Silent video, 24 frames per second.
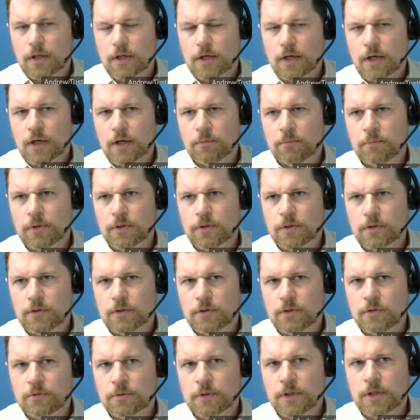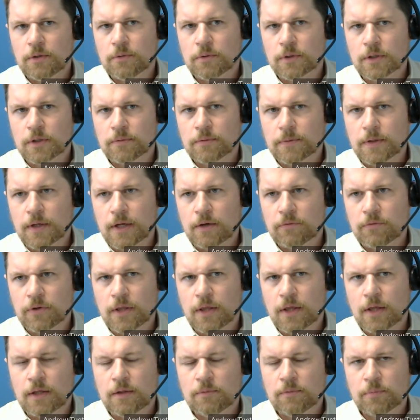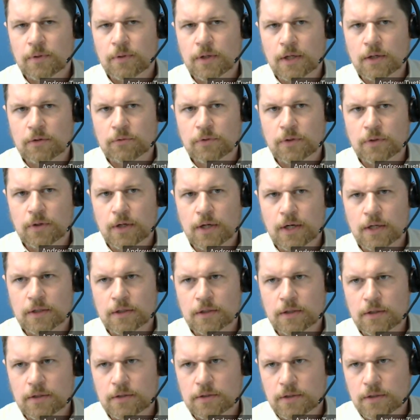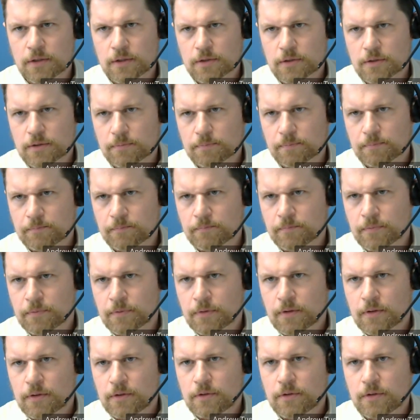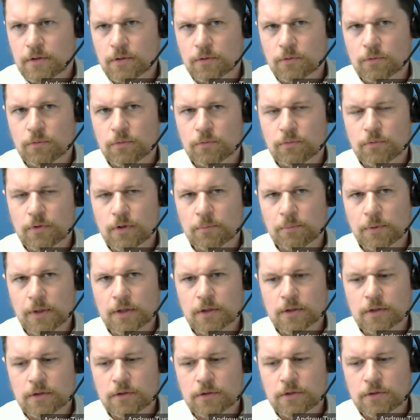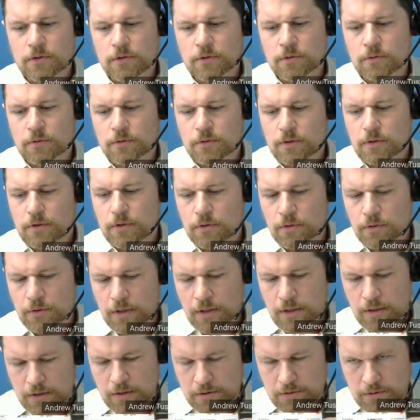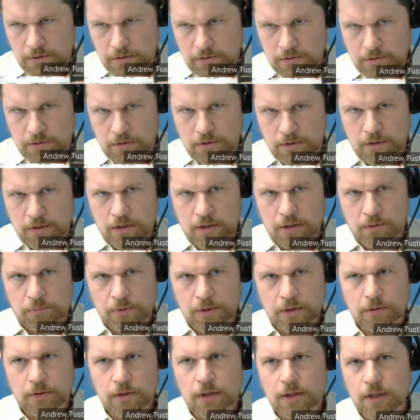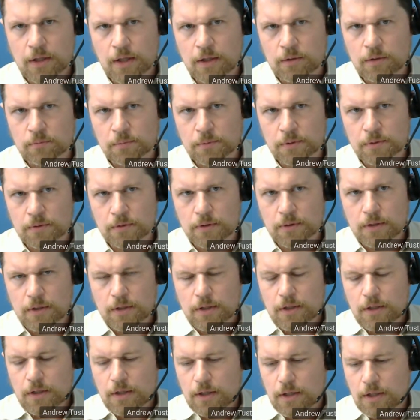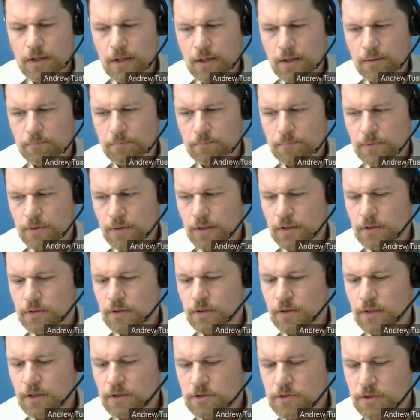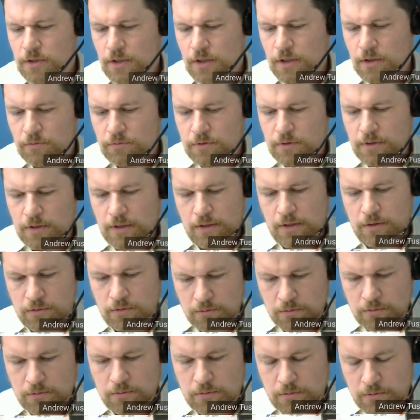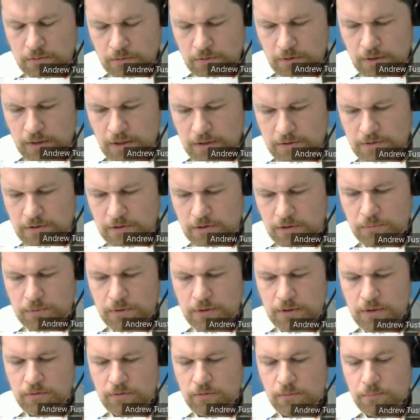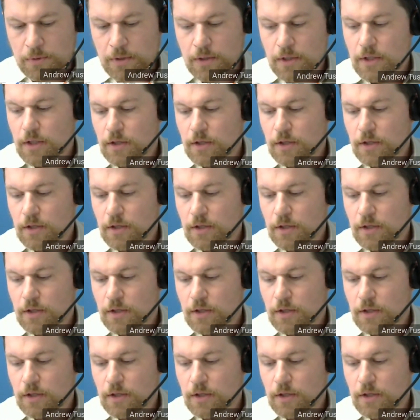But you really want to have a game plan for your analytics. So am I going to do all the analytics at the collaborator? Are they capable? Are they staffed to handle all the assays I'm going to give them?